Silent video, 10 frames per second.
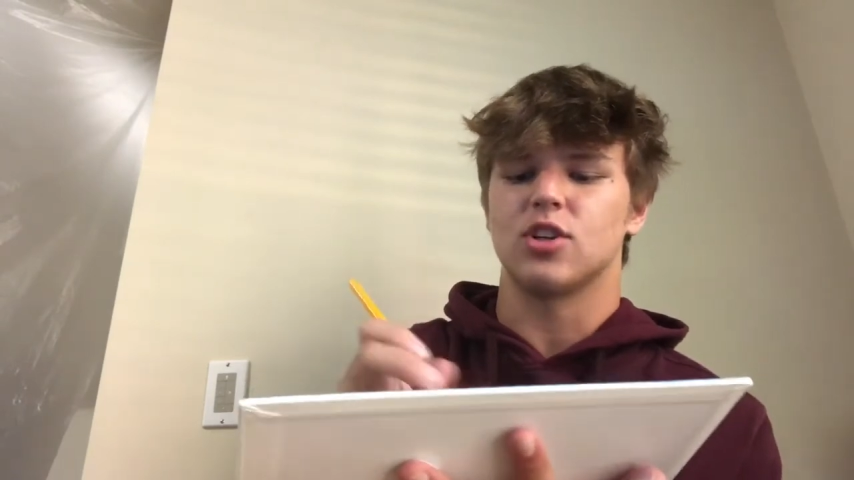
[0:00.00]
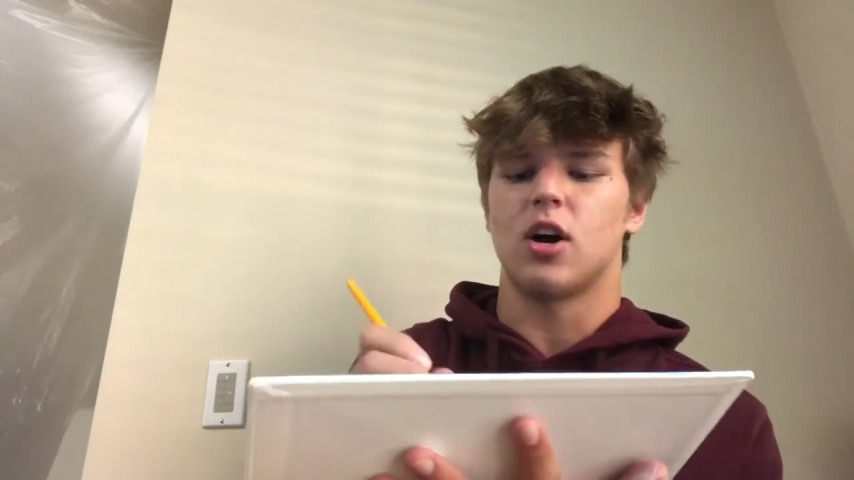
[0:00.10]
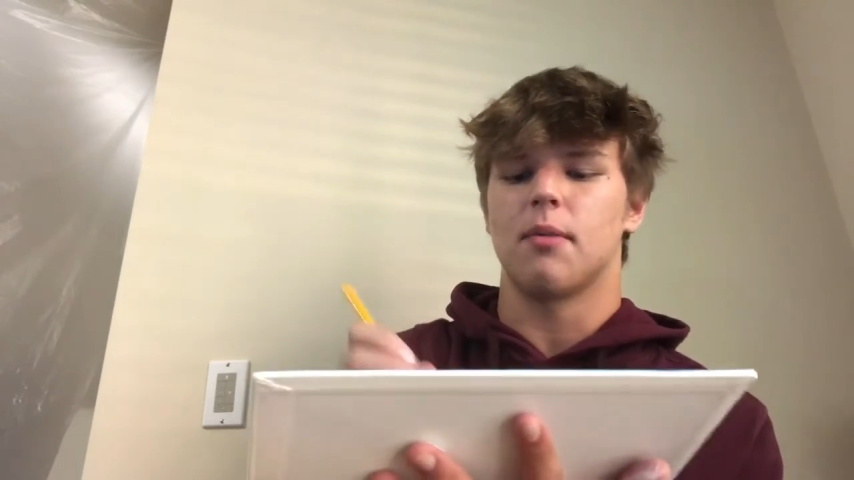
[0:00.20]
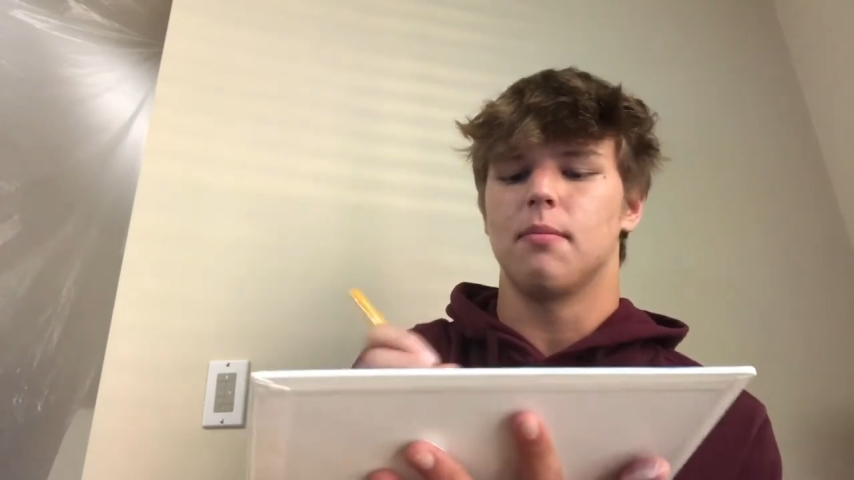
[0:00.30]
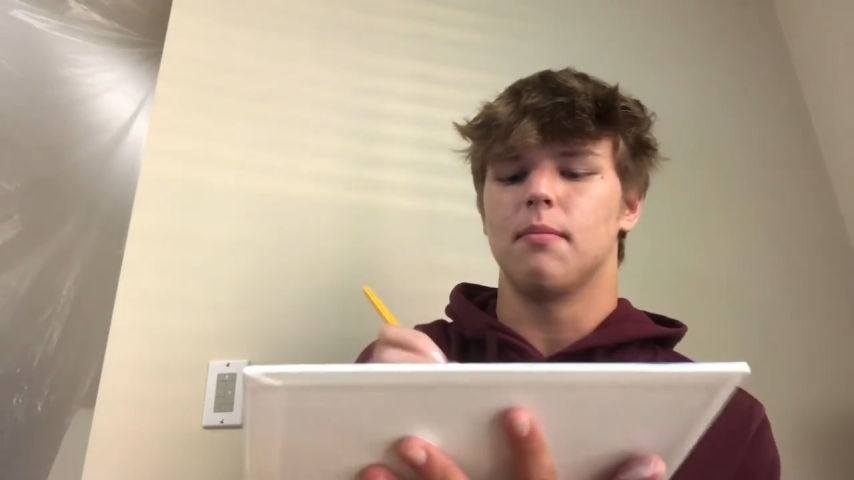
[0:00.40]

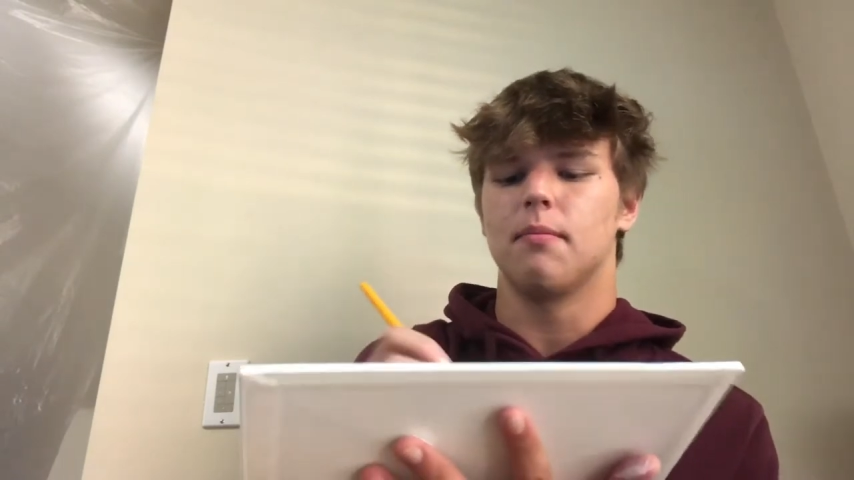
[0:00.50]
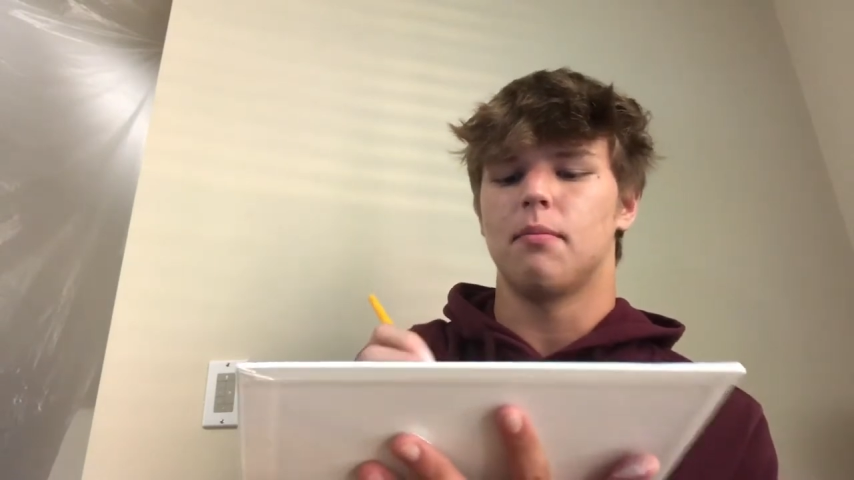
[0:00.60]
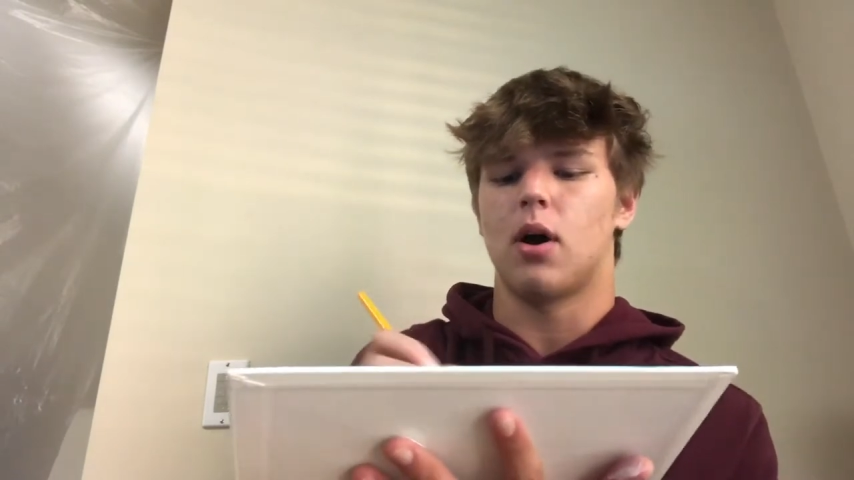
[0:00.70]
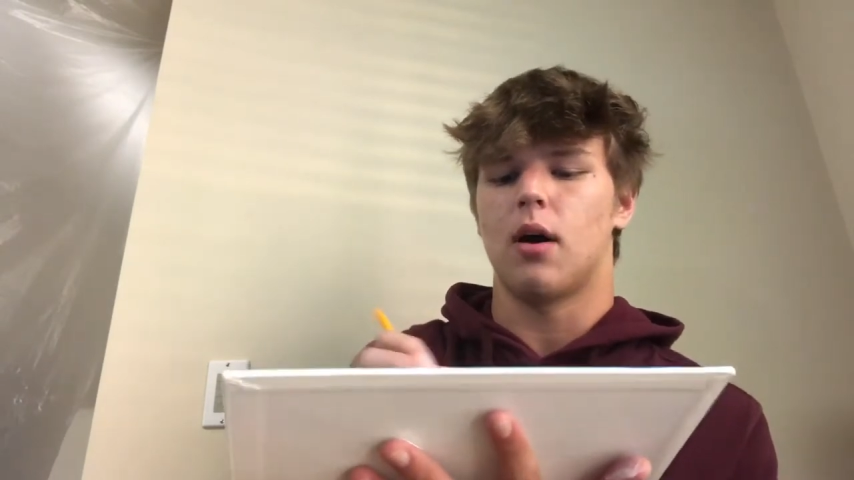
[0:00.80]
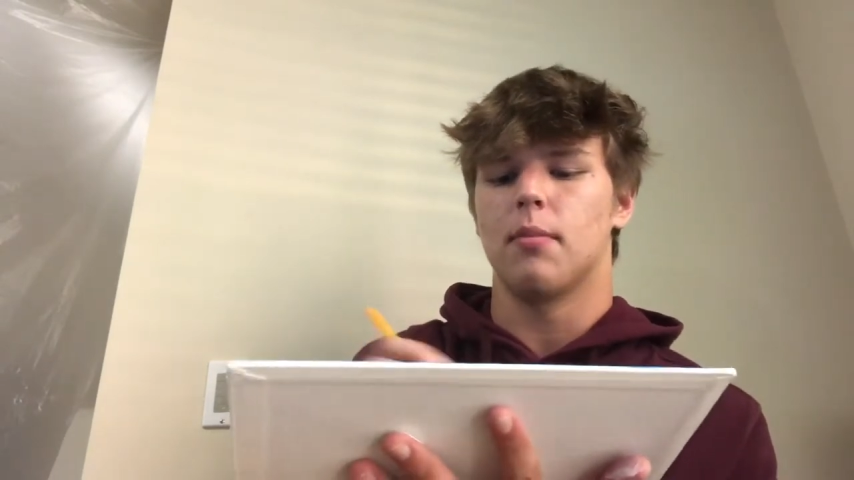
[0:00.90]
job,
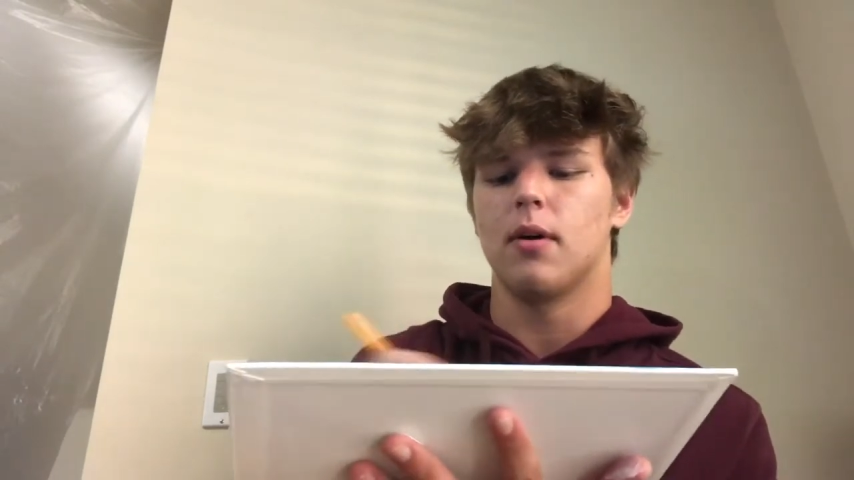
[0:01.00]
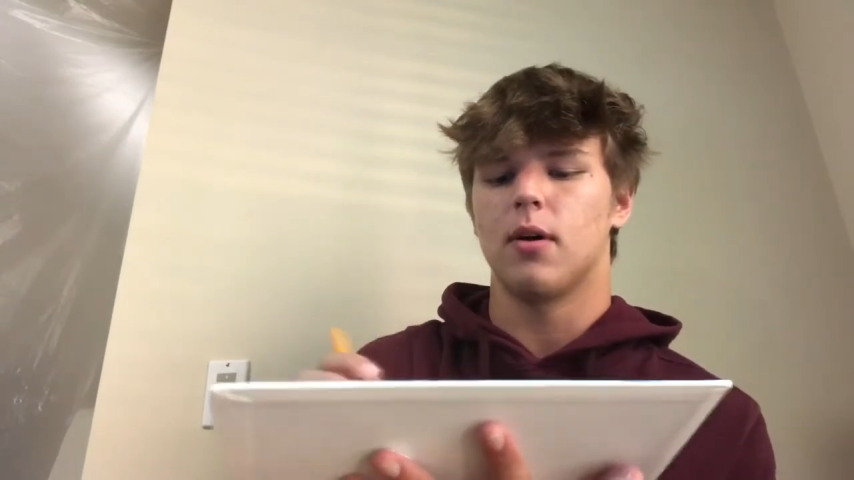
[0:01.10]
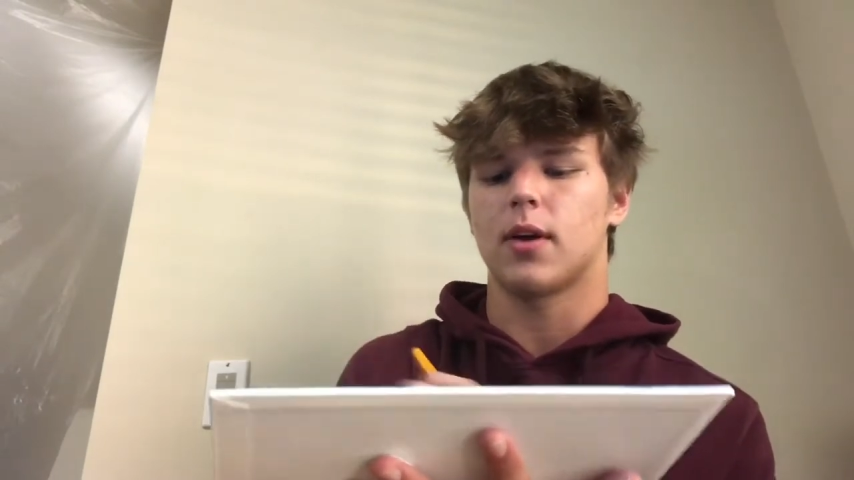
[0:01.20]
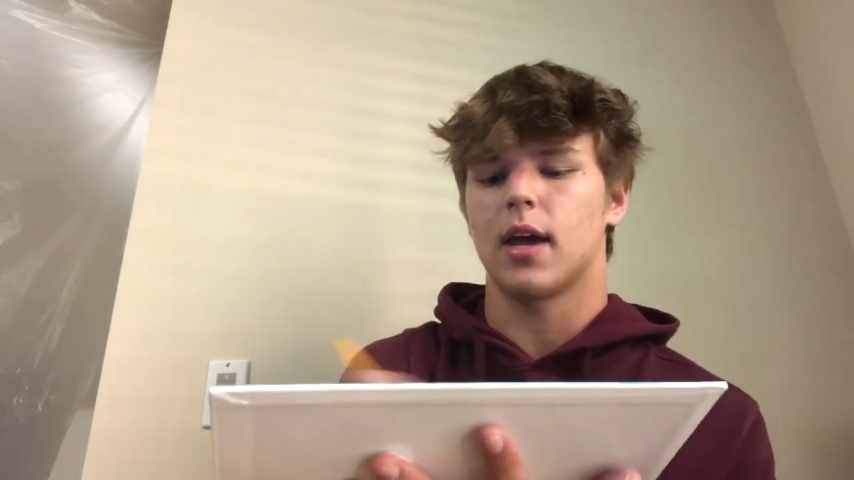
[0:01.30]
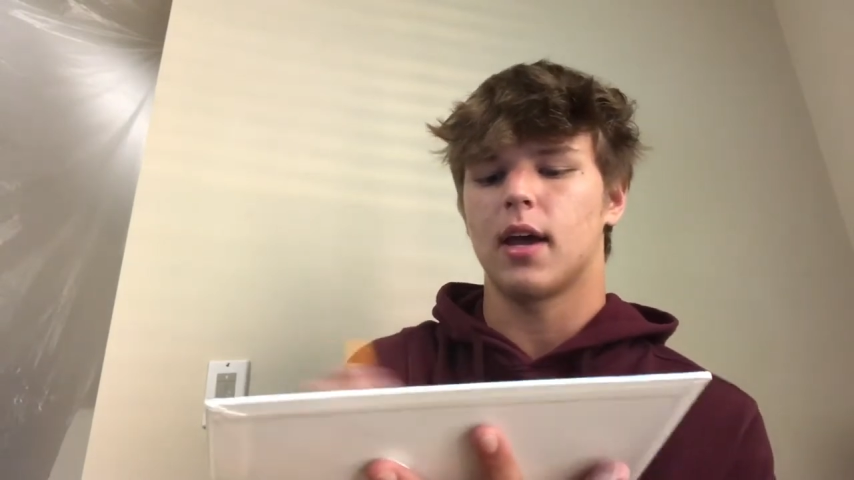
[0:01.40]
Bob,
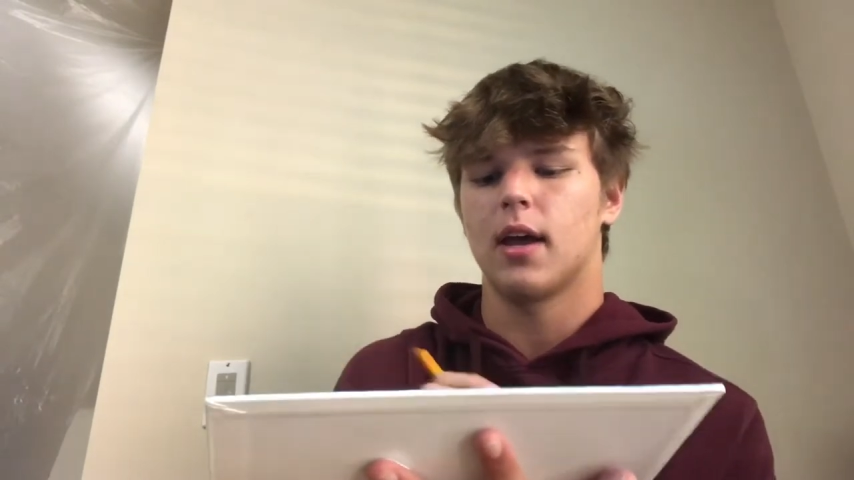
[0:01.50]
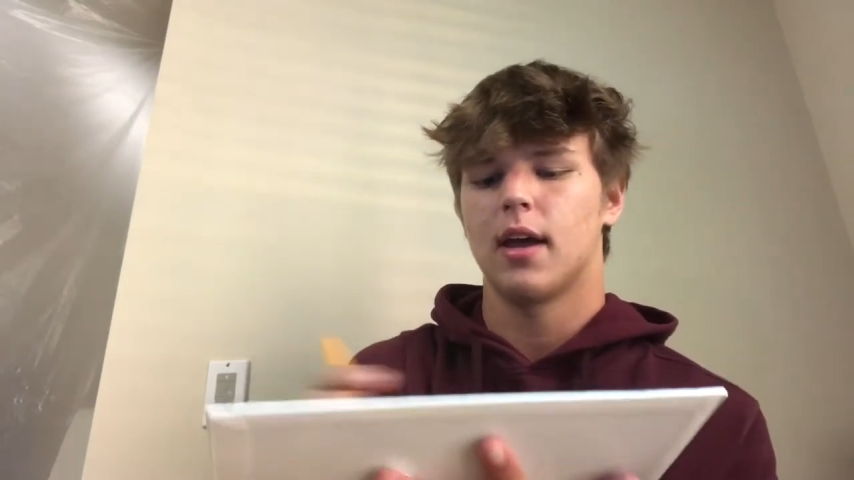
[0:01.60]
okay?